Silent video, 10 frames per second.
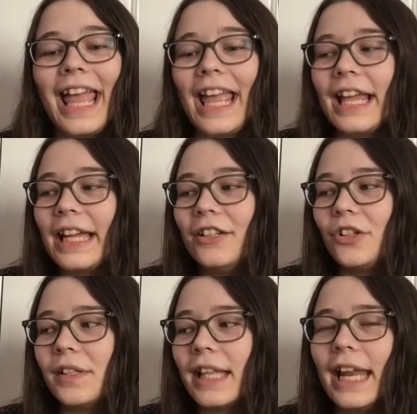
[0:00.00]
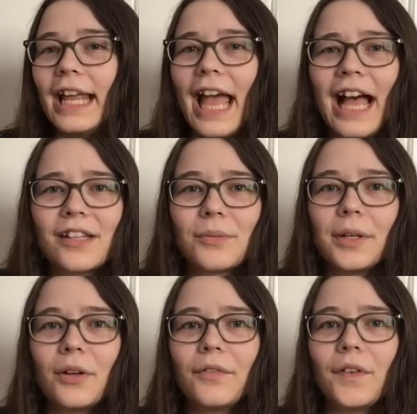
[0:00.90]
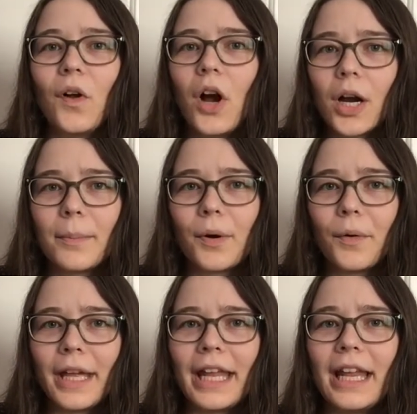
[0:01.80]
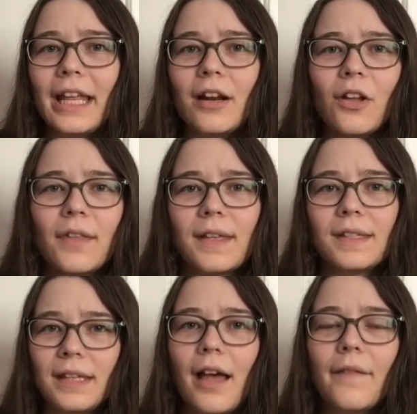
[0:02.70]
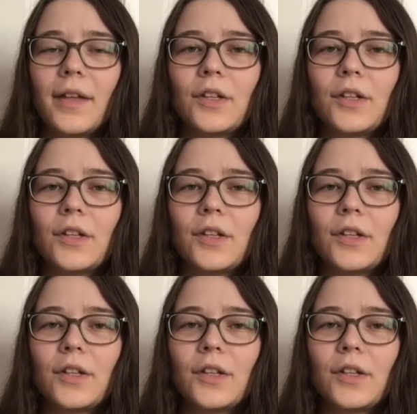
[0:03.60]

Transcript: and she's letting Azriel feel heartbroken and all this stuff.